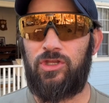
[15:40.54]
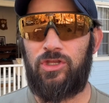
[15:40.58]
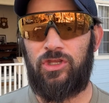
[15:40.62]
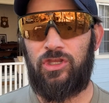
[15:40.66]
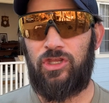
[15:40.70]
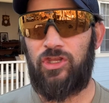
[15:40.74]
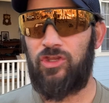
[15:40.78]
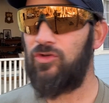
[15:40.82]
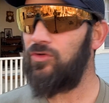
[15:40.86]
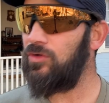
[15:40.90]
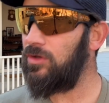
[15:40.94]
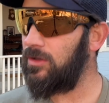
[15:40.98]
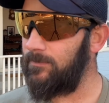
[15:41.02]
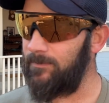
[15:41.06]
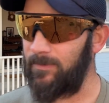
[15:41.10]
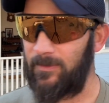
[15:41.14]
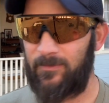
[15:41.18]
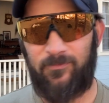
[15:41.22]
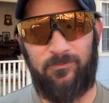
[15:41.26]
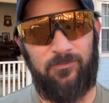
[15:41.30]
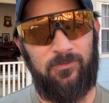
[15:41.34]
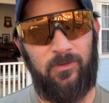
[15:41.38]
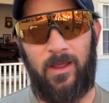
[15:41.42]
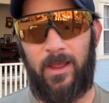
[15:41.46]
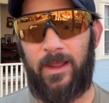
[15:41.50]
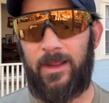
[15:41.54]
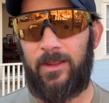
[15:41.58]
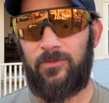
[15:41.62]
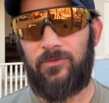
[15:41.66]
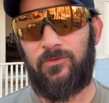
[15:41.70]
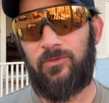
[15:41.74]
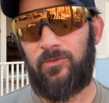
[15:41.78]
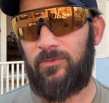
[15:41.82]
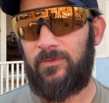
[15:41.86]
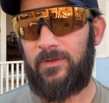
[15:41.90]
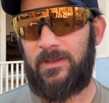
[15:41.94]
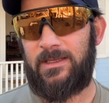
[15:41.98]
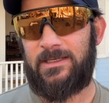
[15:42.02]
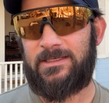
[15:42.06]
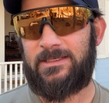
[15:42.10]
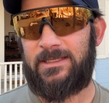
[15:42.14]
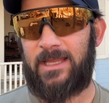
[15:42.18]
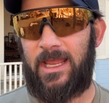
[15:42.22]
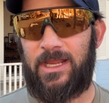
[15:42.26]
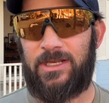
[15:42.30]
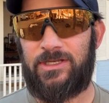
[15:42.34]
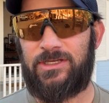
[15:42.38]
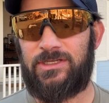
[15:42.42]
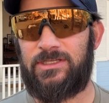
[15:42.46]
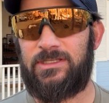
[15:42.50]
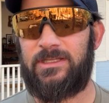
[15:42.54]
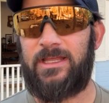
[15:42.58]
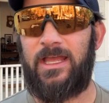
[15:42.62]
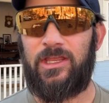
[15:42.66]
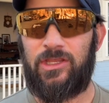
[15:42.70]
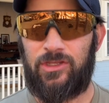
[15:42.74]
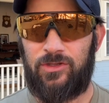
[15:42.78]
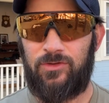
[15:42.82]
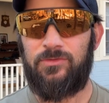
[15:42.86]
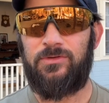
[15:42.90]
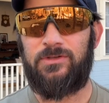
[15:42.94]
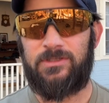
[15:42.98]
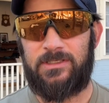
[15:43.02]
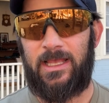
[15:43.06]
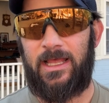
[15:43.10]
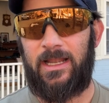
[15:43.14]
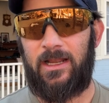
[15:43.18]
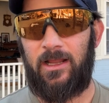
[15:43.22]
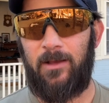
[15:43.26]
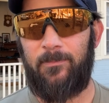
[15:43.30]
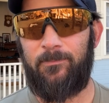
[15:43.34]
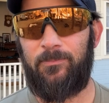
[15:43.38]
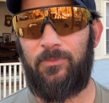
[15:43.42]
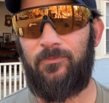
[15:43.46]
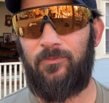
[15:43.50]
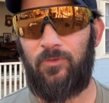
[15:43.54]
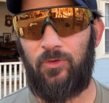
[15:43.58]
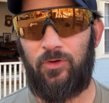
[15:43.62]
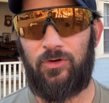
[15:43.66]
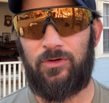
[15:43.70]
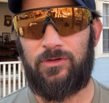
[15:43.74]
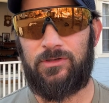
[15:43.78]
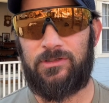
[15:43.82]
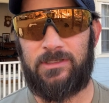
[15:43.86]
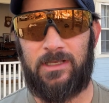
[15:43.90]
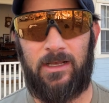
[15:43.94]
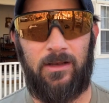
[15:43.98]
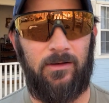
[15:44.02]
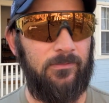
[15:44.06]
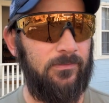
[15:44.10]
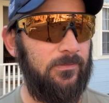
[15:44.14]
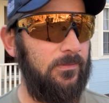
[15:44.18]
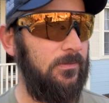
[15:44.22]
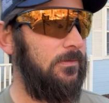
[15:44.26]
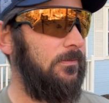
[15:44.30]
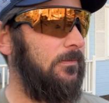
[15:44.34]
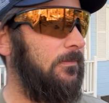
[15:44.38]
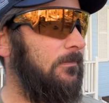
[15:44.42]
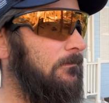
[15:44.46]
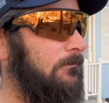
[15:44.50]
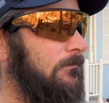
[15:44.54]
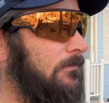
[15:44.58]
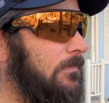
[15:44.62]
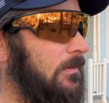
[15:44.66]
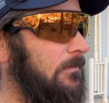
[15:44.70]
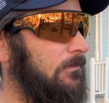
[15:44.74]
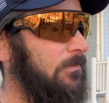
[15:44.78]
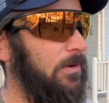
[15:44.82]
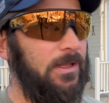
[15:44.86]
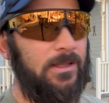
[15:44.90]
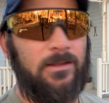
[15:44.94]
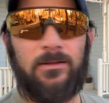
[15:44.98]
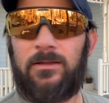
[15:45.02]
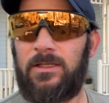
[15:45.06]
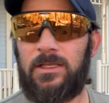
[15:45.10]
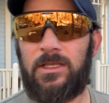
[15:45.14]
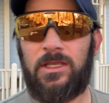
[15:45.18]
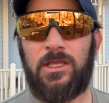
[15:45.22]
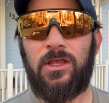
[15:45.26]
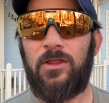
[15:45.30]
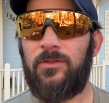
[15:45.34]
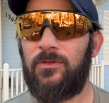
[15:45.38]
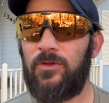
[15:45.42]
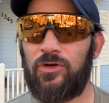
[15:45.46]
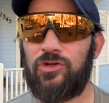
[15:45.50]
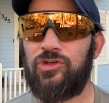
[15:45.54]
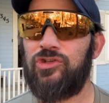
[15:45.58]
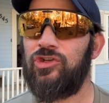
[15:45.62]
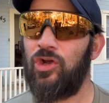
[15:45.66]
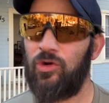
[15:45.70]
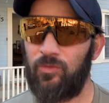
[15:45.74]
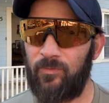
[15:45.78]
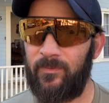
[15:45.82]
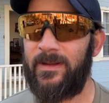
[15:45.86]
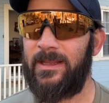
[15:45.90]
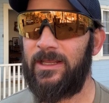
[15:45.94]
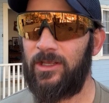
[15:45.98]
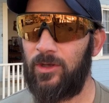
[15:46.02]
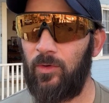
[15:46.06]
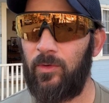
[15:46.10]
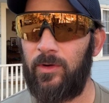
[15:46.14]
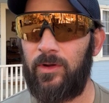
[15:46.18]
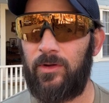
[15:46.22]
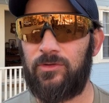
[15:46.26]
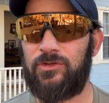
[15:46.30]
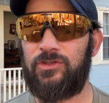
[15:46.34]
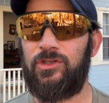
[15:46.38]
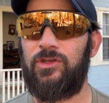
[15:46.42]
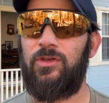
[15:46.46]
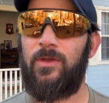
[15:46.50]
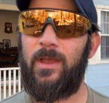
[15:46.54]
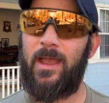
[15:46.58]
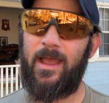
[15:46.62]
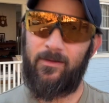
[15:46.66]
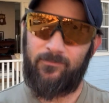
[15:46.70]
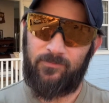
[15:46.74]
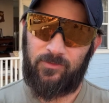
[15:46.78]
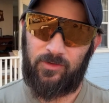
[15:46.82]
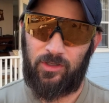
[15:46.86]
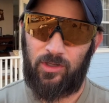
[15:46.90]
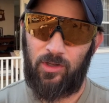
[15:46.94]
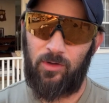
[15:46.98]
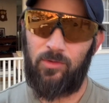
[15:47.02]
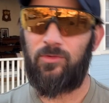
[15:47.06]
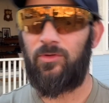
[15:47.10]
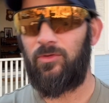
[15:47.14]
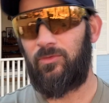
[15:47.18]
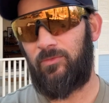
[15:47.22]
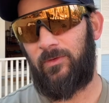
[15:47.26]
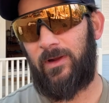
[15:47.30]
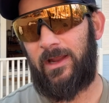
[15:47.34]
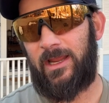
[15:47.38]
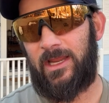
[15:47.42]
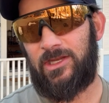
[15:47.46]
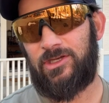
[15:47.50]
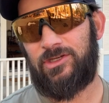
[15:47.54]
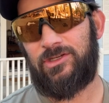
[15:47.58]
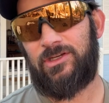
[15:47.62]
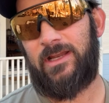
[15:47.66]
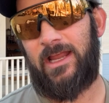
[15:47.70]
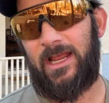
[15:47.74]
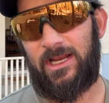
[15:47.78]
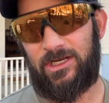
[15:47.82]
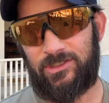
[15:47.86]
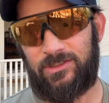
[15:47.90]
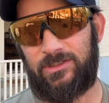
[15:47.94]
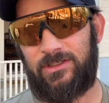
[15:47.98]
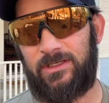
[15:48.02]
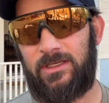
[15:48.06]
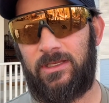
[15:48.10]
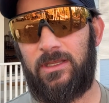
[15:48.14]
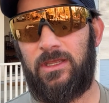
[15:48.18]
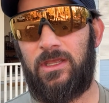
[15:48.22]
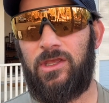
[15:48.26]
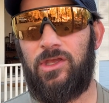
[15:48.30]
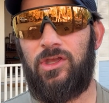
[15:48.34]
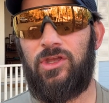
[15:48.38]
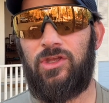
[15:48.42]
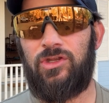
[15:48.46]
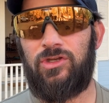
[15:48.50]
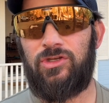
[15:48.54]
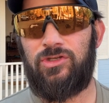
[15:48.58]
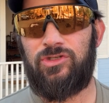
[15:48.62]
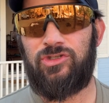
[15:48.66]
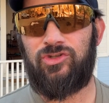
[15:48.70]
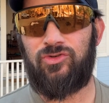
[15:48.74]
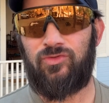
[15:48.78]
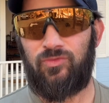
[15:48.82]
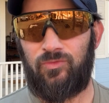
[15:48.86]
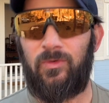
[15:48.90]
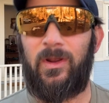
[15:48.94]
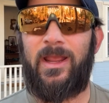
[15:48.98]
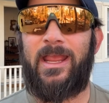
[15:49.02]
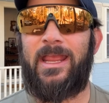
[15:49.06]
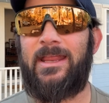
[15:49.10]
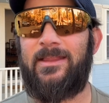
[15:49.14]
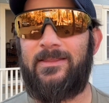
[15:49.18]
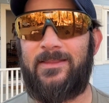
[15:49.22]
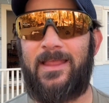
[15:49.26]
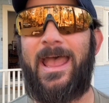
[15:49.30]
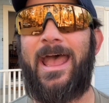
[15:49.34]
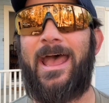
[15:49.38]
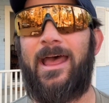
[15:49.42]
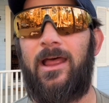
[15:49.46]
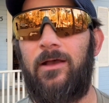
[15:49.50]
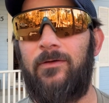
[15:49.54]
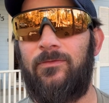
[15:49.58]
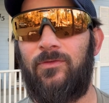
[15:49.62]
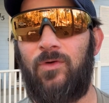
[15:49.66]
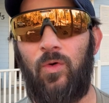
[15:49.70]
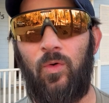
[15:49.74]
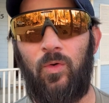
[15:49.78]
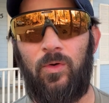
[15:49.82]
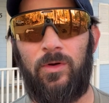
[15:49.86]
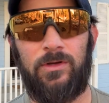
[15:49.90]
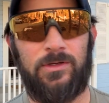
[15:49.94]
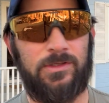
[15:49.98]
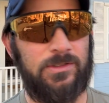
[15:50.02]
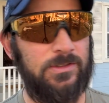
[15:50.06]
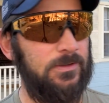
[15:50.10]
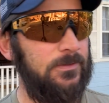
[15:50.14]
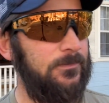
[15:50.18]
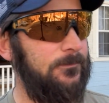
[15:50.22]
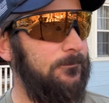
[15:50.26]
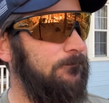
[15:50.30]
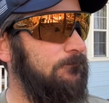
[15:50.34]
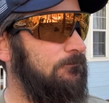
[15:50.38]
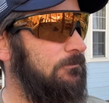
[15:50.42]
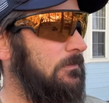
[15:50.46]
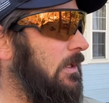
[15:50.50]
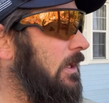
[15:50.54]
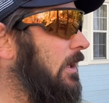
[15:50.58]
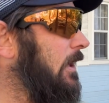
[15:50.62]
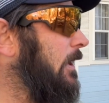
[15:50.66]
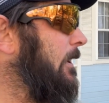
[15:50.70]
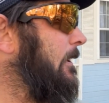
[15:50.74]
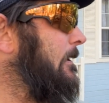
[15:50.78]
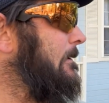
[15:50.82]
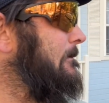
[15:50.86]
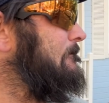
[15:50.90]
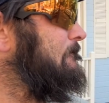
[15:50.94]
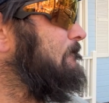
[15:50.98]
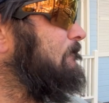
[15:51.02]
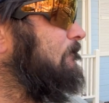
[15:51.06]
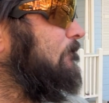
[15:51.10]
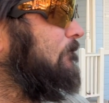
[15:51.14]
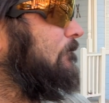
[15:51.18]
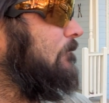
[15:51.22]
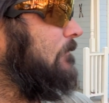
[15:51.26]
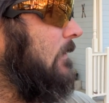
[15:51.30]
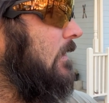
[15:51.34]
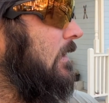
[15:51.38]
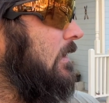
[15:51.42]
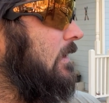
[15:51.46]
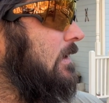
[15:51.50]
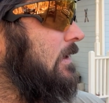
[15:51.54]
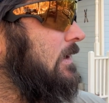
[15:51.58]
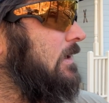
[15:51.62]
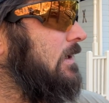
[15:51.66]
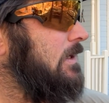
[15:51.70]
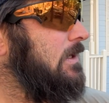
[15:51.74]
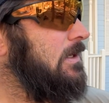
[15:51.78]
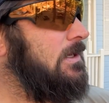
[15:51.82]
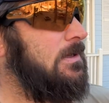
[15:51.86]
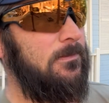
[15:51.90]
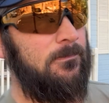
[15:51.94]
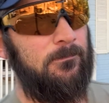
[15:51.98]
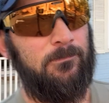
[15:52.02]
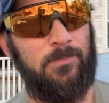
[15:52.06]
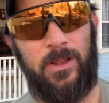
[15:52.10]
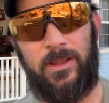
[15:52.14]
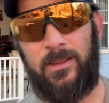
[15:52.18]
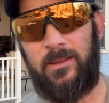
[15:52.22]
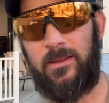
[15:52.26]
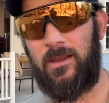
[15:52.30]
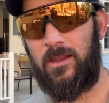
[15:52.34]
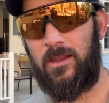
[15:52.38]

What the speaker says: you could be flying through these stages that you set up for yourself, but there's no recoil. So you have to go to the range and actually train that, of course. But